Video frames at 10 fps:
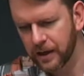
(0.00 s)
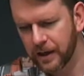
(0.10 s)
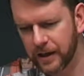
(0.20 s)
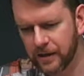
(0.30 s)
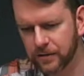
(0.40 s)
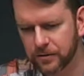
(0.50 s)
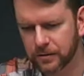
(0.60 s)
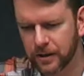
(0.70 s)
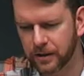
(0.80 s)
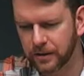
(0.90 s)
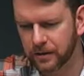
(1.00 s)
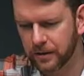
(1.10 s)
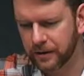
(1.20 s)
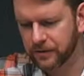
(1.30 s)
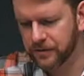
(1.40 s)
and I'll
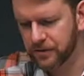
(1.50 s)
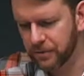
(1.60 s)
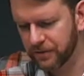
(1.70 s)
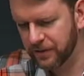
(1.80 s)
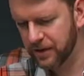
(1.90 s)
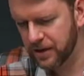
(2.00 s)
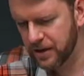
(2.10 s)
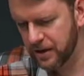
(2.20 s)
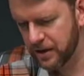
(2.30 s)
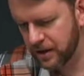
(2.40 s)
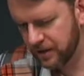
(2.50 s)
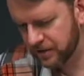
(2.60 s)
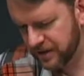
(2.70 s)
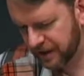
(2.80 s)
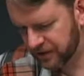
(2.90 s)
link to some of the
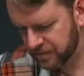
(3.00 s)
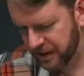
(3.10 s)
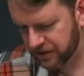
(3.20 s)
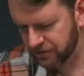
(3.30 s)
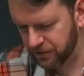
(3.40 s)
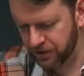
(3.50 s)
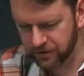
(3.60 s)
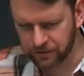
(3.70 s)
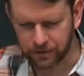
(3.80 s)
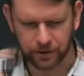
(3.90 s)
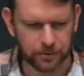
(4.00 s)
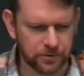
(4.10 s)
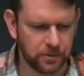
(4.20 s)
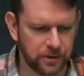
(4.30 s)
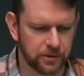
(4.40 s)
tech specs for it for you
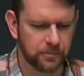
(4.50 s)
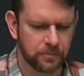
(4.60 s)
as well.